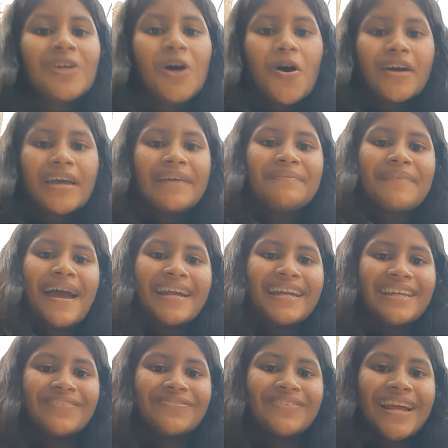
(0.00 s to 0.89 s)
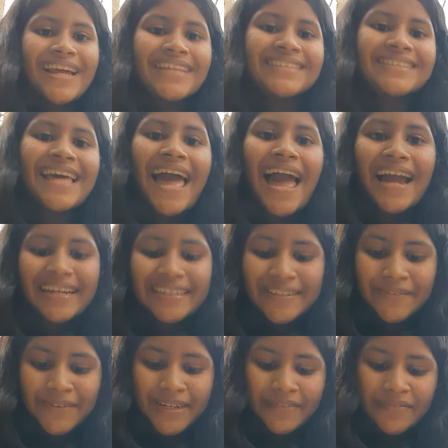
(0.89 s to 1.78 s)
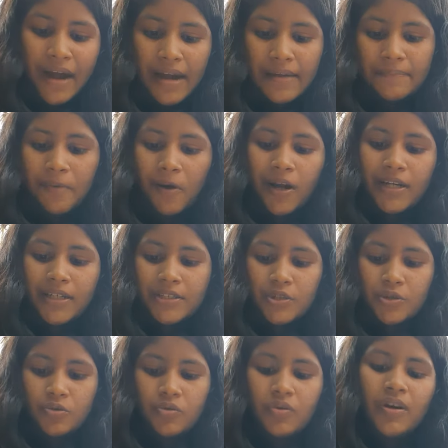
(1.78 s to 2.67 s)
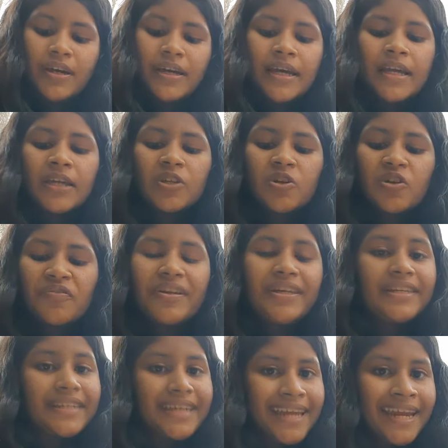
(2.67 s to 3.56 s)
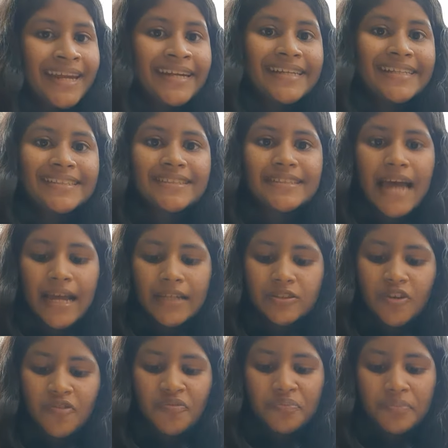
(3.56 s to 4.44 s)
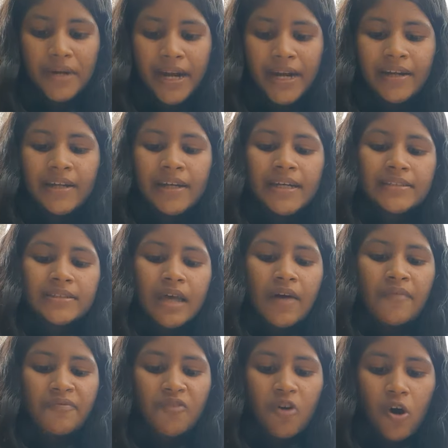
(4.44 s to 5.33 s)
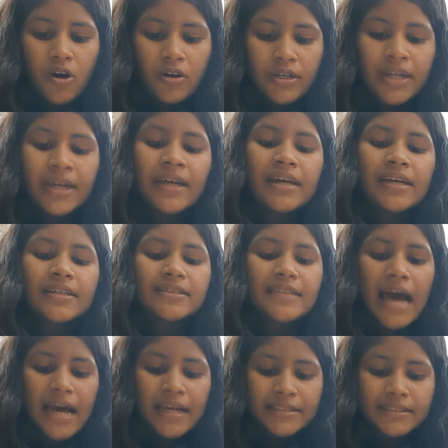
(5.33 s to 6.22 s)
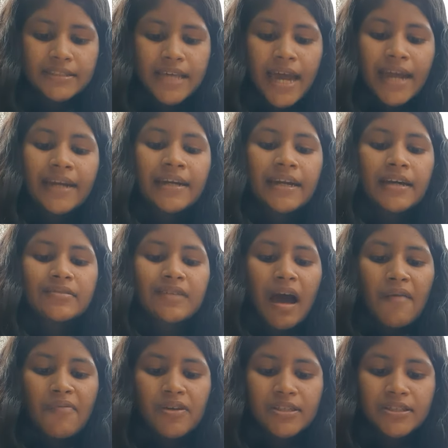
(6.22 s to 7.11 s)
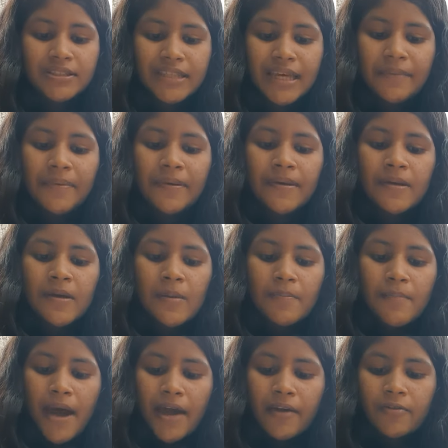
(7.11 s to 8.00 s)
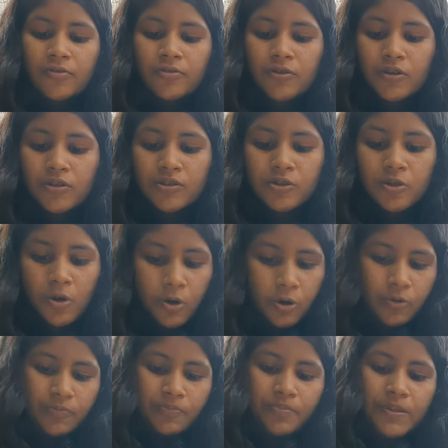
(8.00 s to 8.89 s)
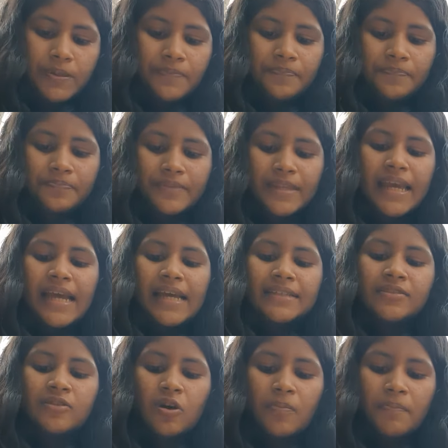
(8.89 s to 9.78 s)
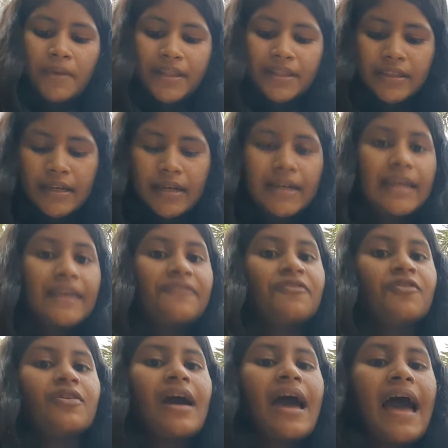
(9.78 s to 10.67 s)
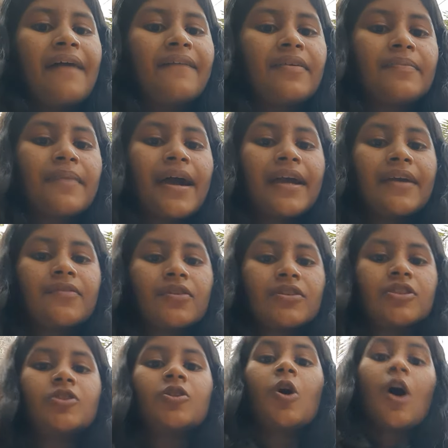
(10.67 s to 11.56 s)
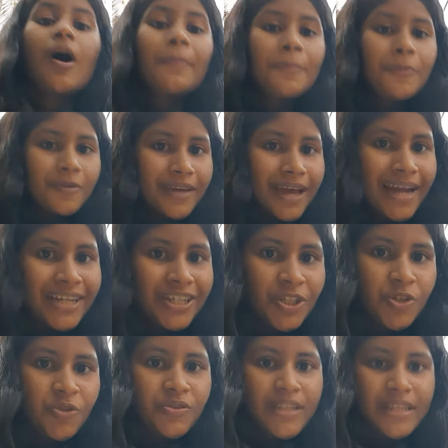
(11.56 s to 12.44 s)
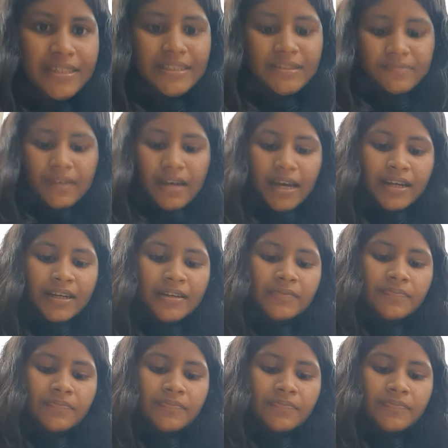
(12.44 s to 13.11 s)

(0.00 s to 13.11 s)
Okay, my dear friends, activity 1.2, you will need a slice of bread, some water, a glass slide, a cover slip, microscope. So method, if you have a microscope, you can do this one.